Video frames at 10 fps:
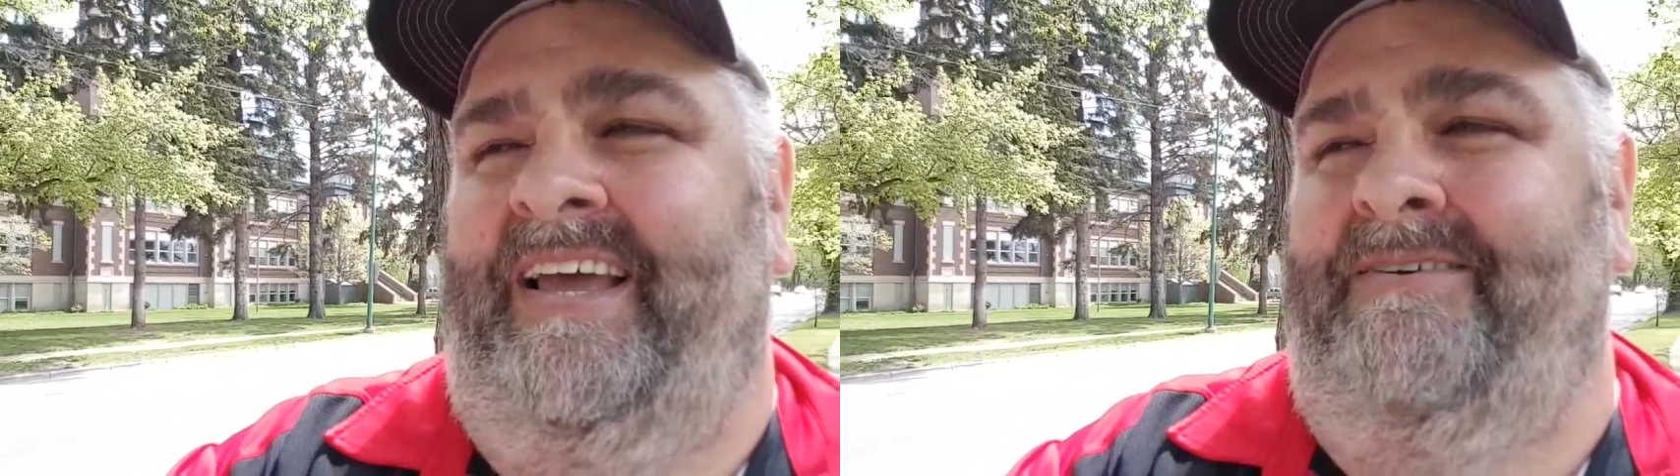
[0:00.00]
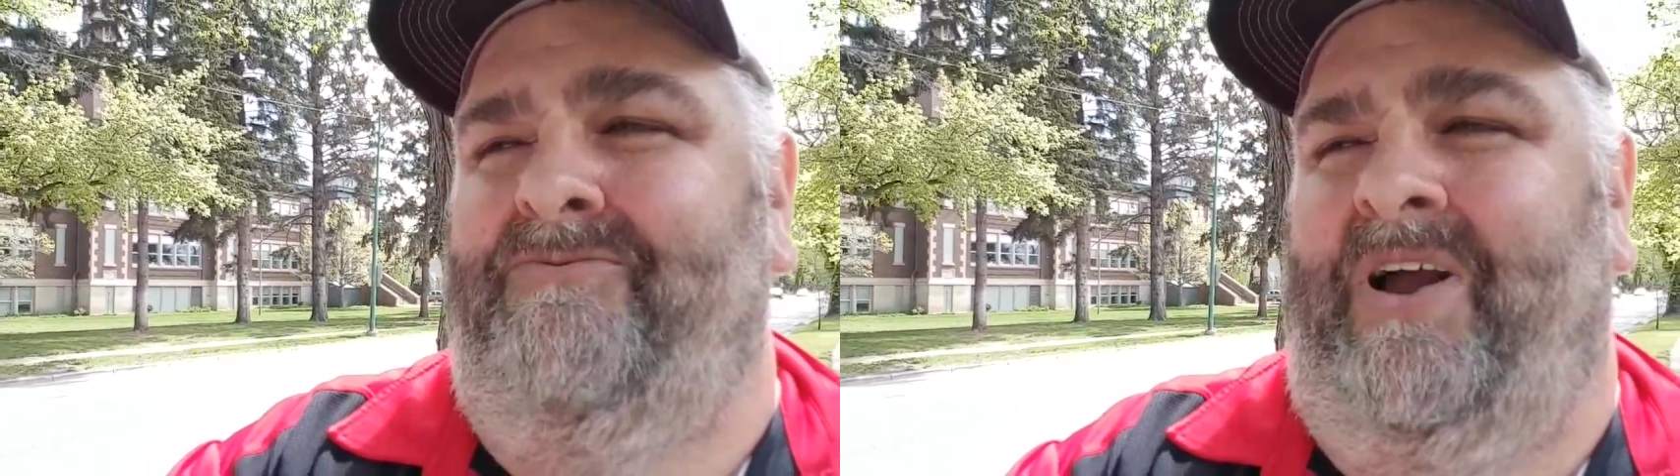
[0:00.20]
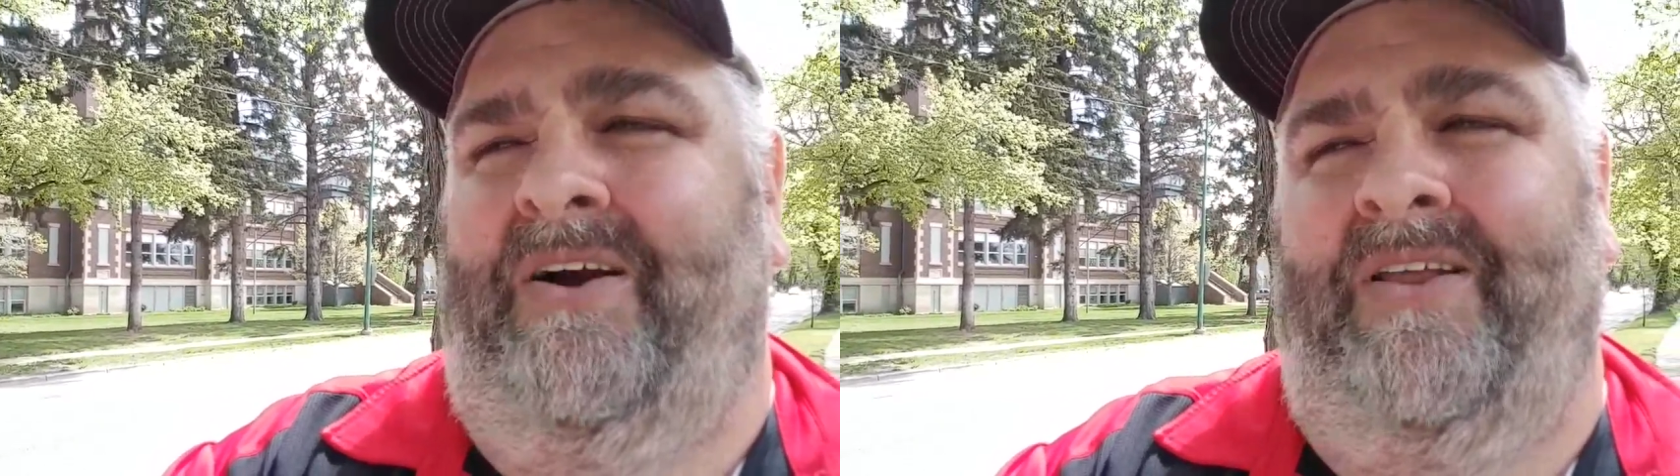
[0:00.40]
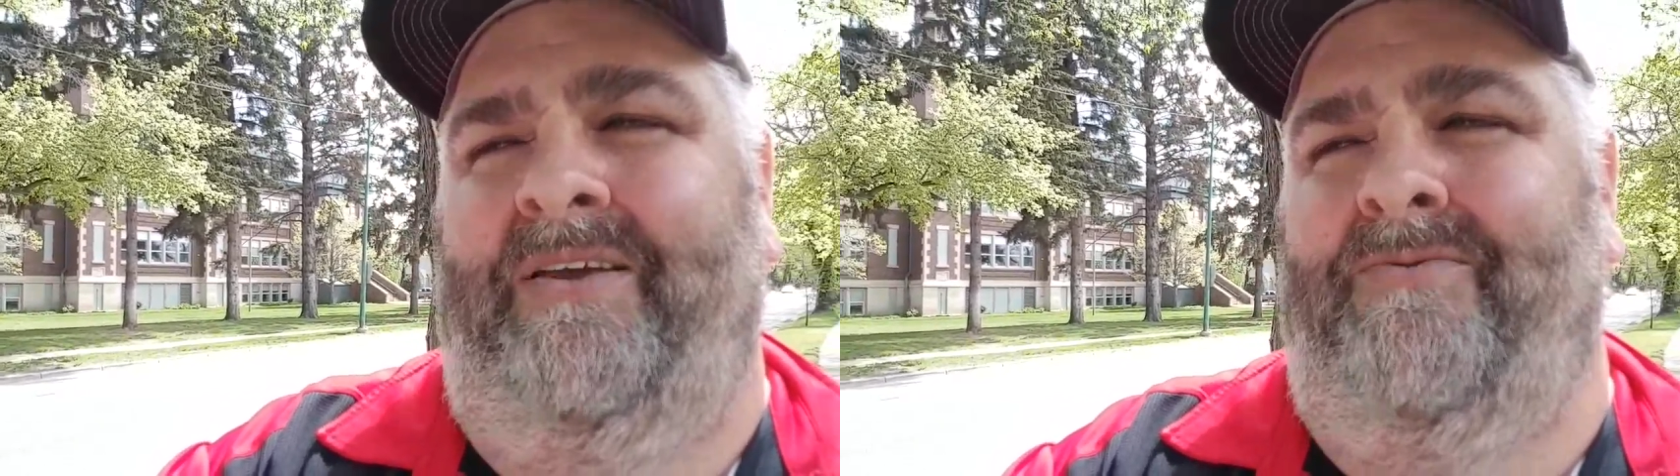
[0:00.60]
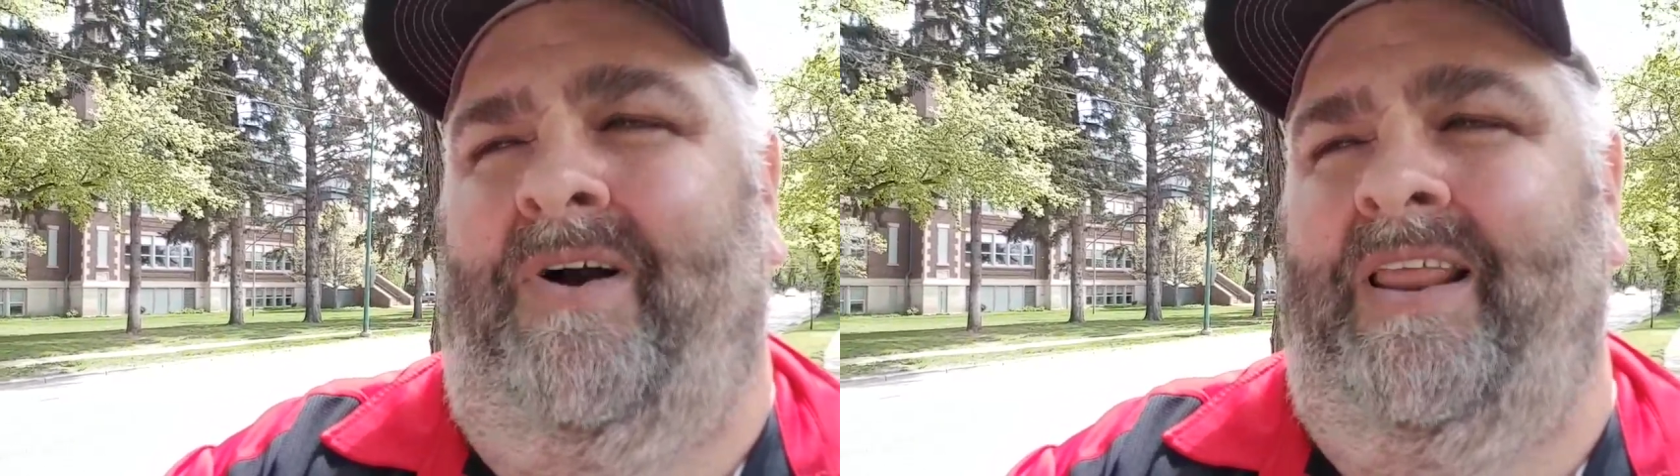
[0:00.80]
and
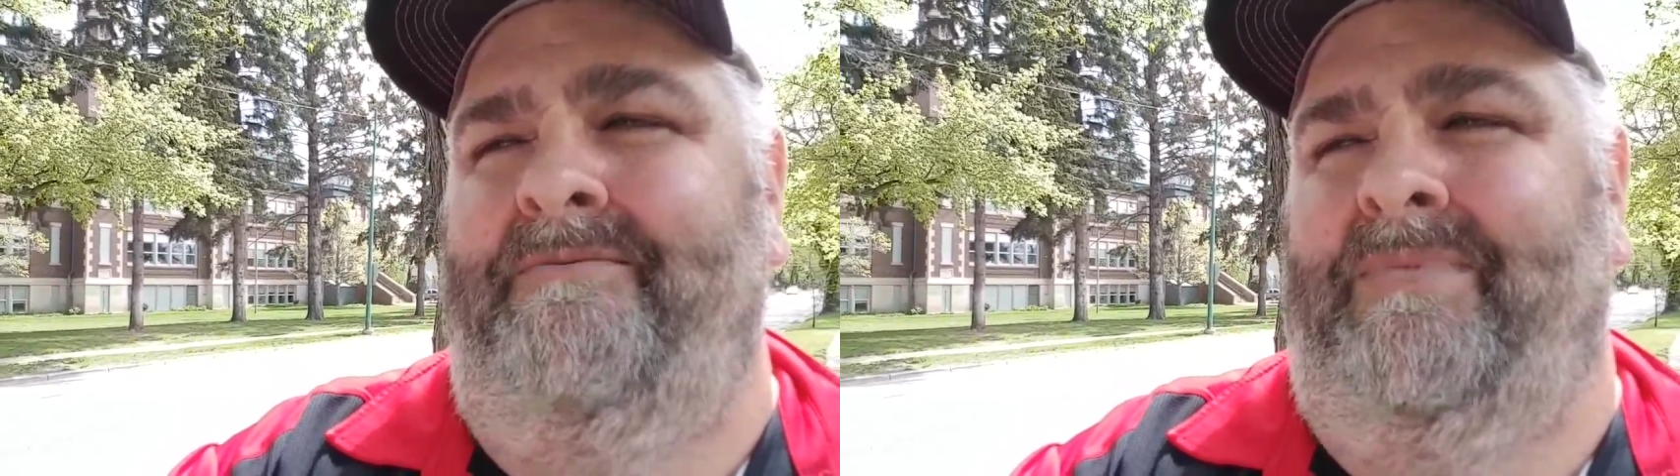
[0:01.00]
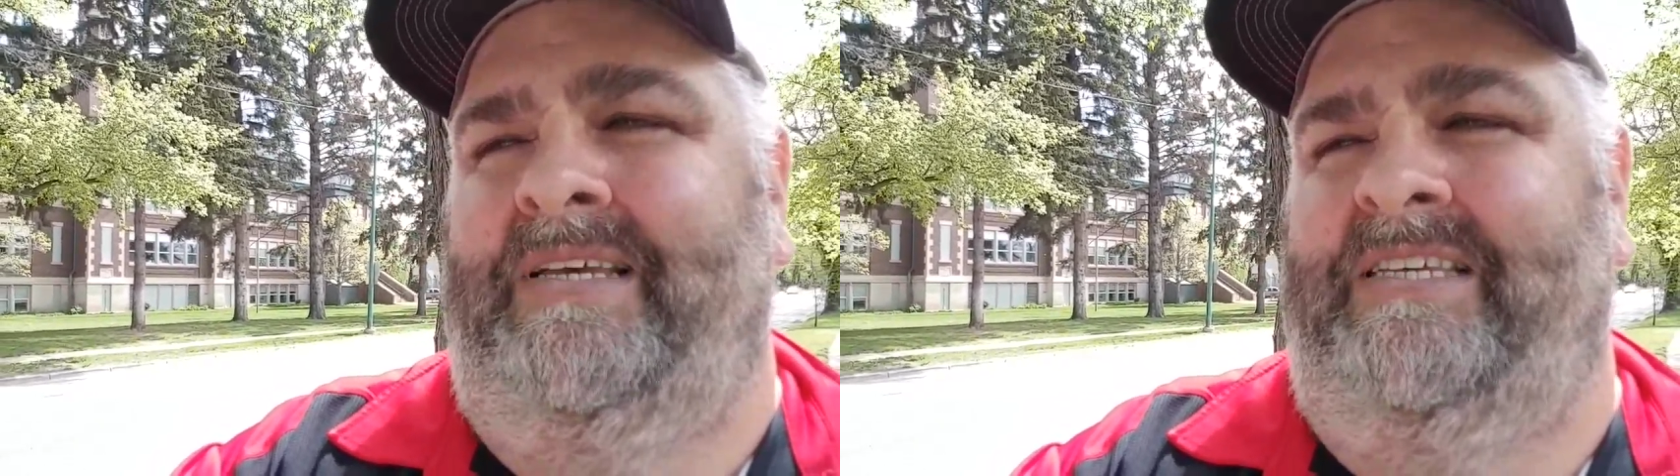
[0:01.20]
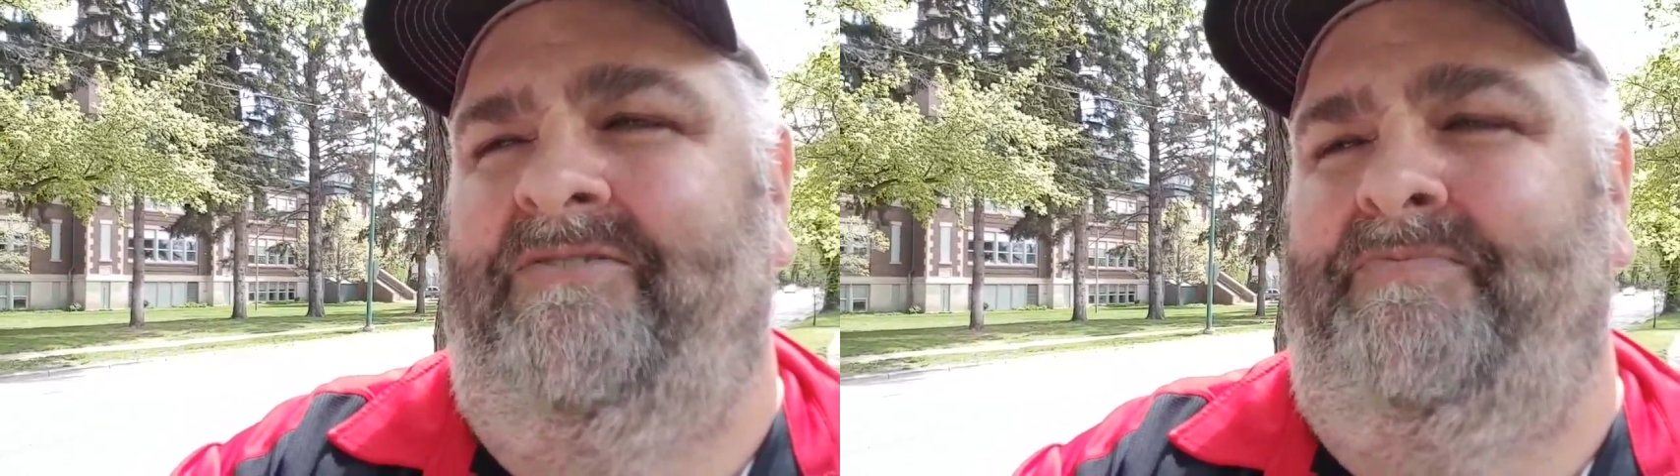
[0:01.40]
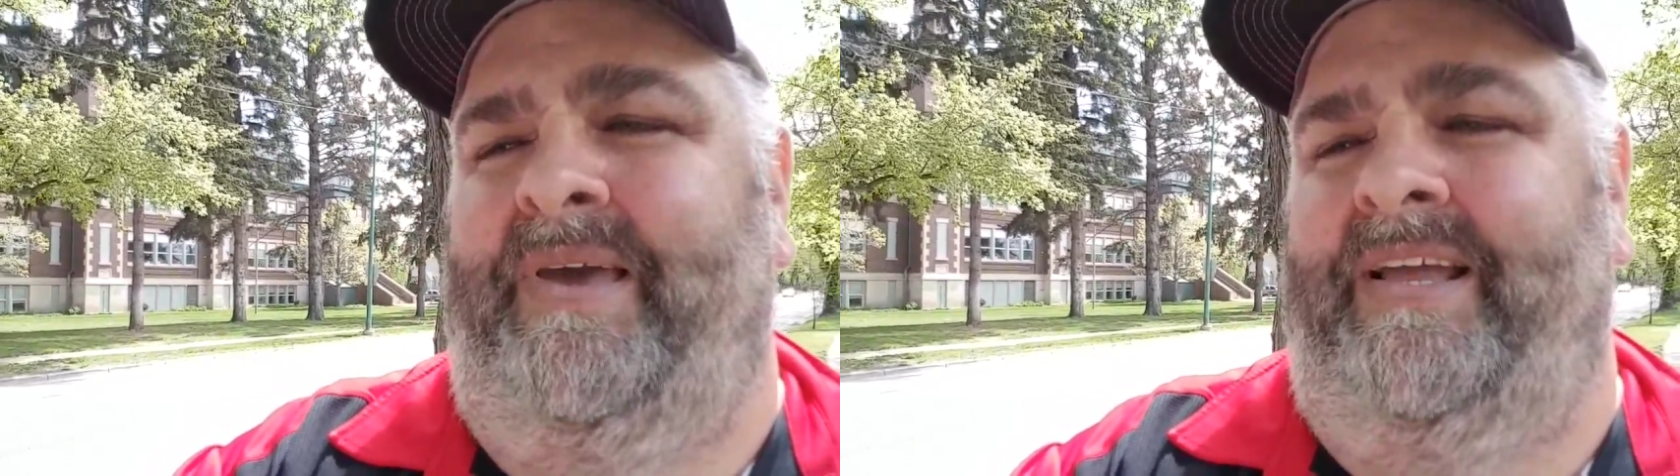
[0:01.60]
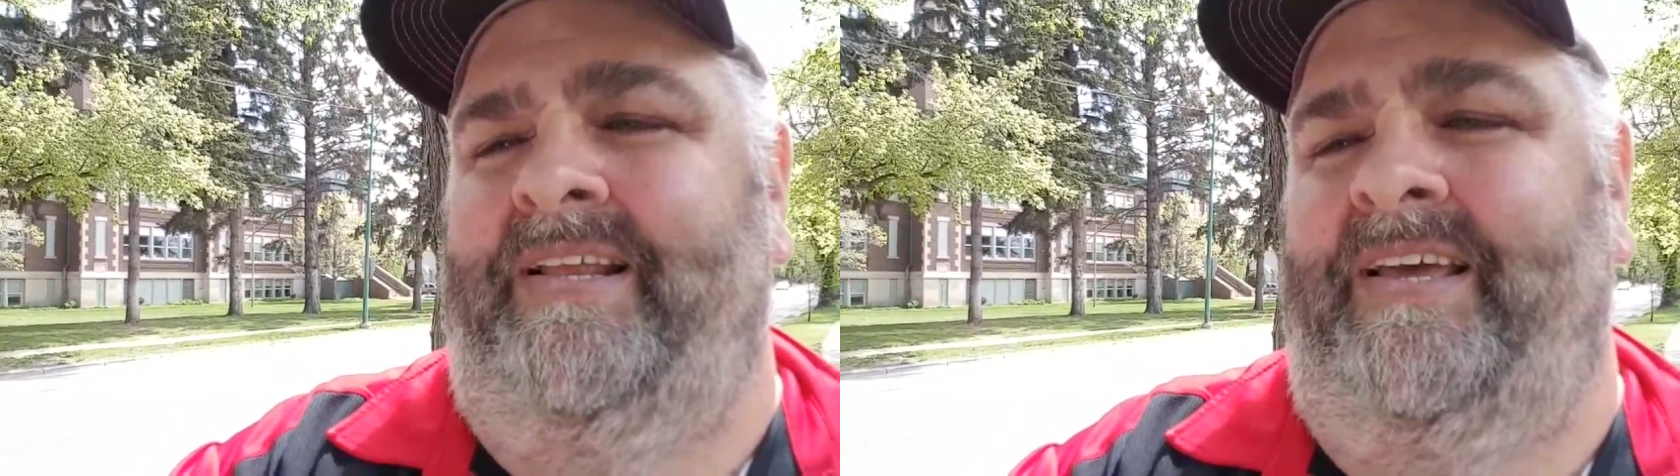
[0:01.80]
Rowdy Roddy must have
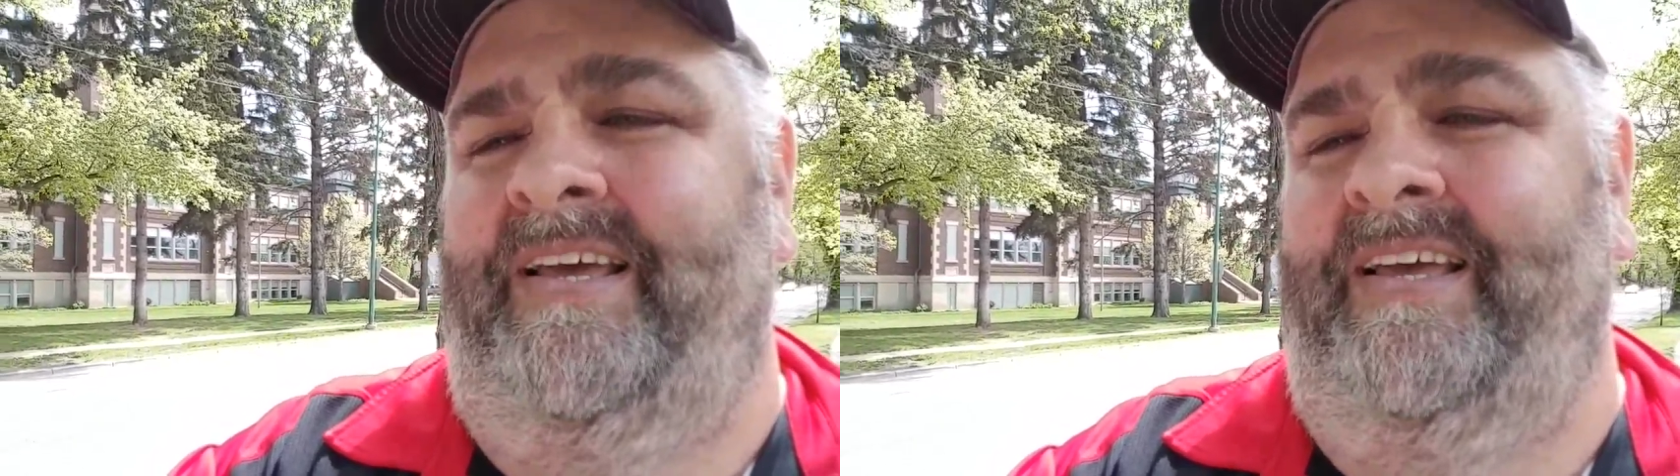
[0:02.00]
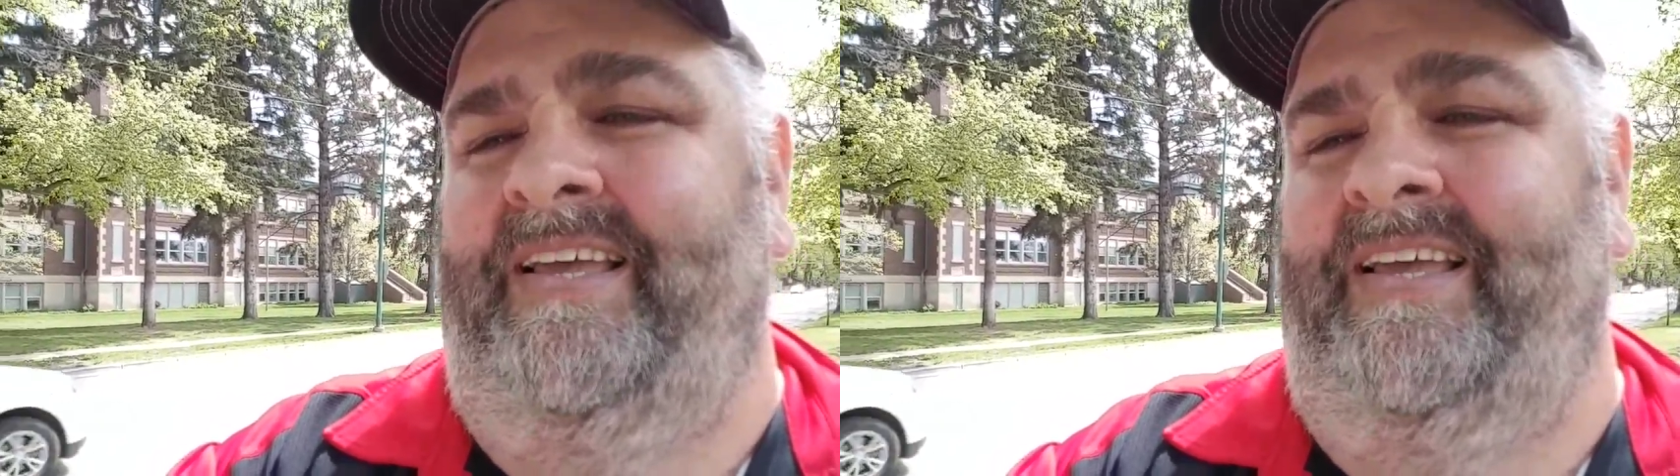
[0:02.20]
been